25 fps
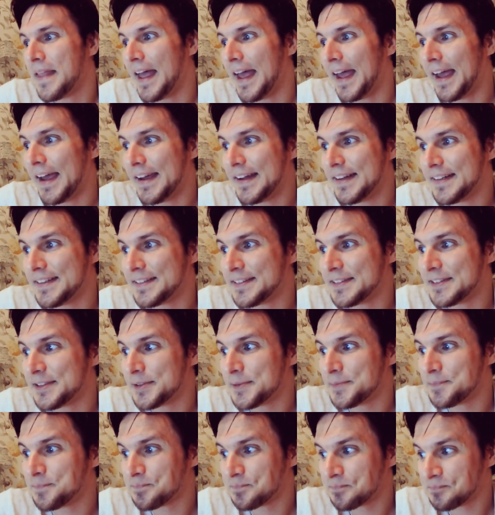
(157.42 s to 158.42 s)
and
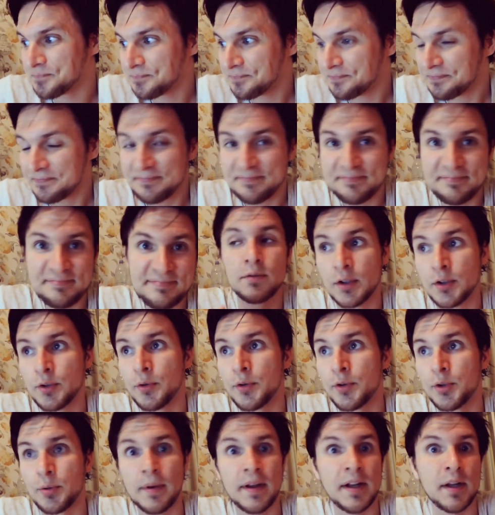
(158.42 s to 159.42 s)
I'm not
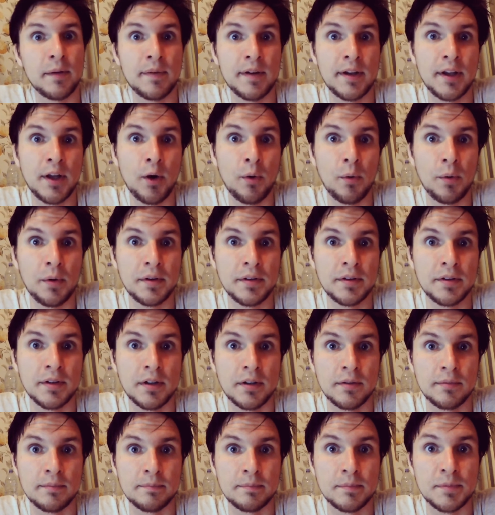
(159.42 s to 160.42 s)
going to make any video
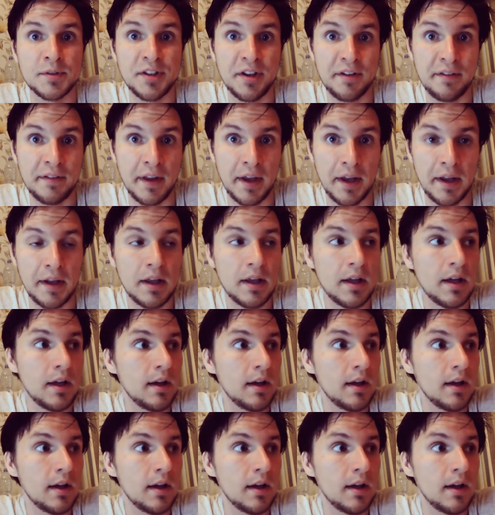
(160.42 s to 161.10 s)
on Sunday.